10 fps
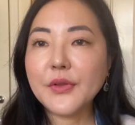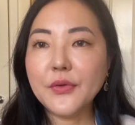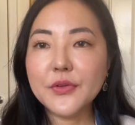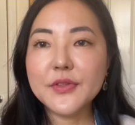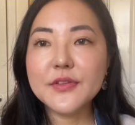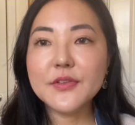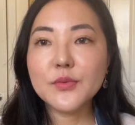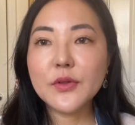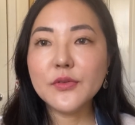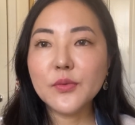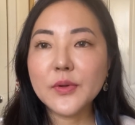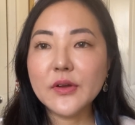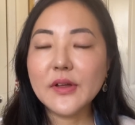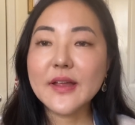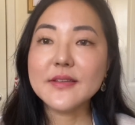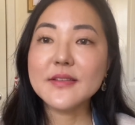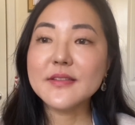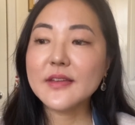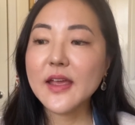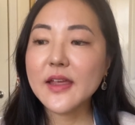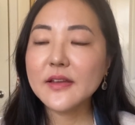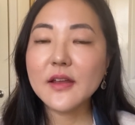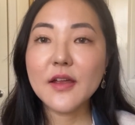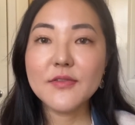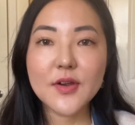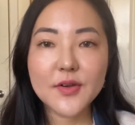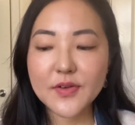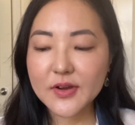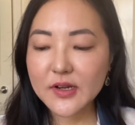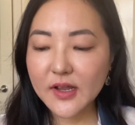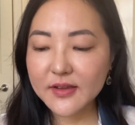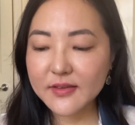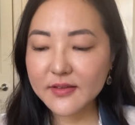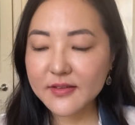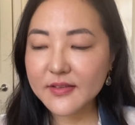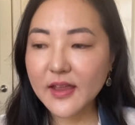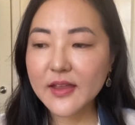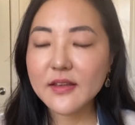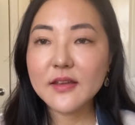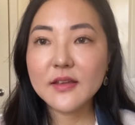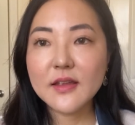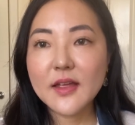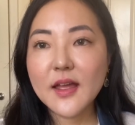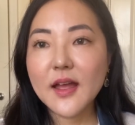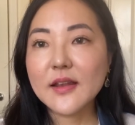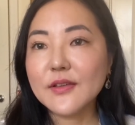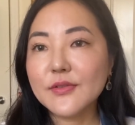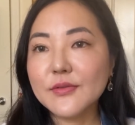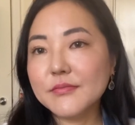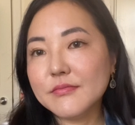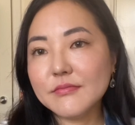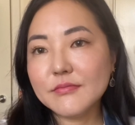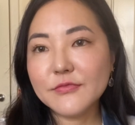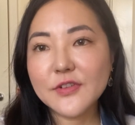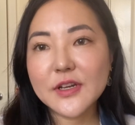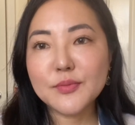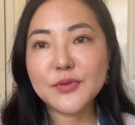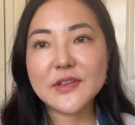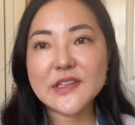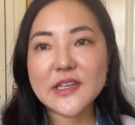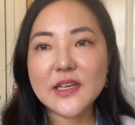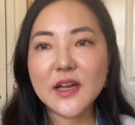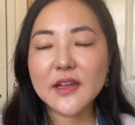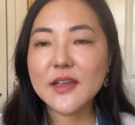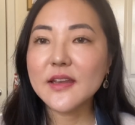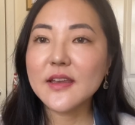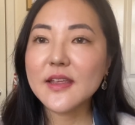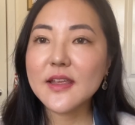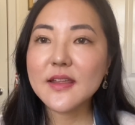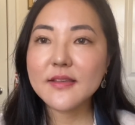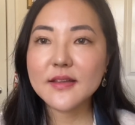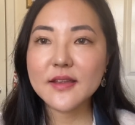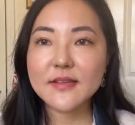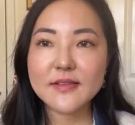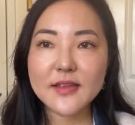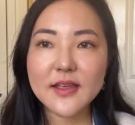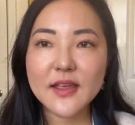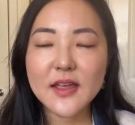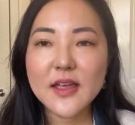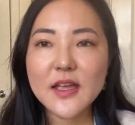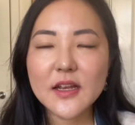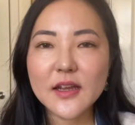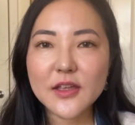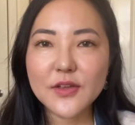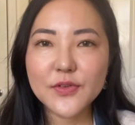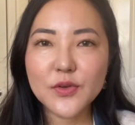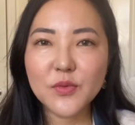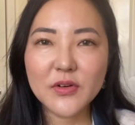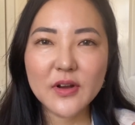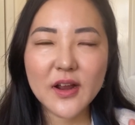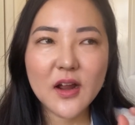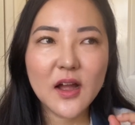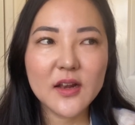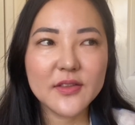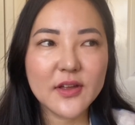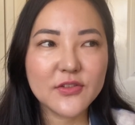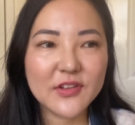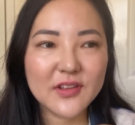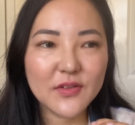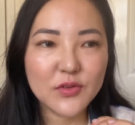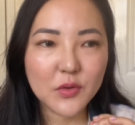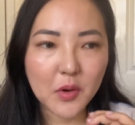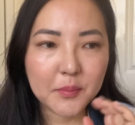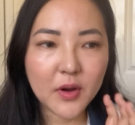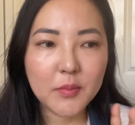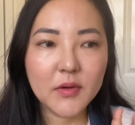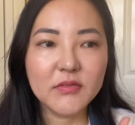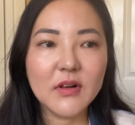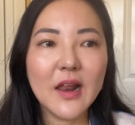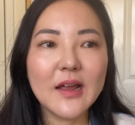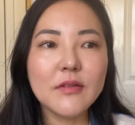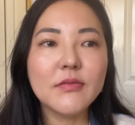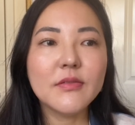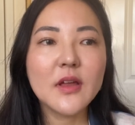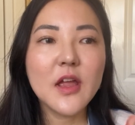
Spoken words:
So this is Wonder Wheel as a stain, a very, very light stain, and it's really pretty. I can easily see, like, if you want a colour that just gives you a pop of life